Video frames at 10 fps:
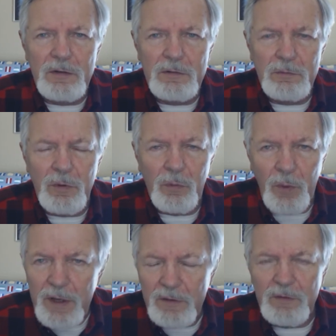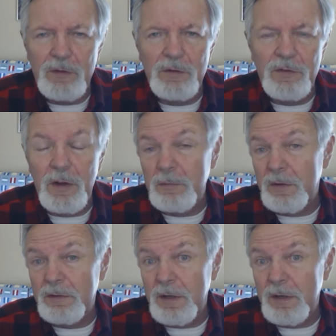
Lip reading: read to you some of the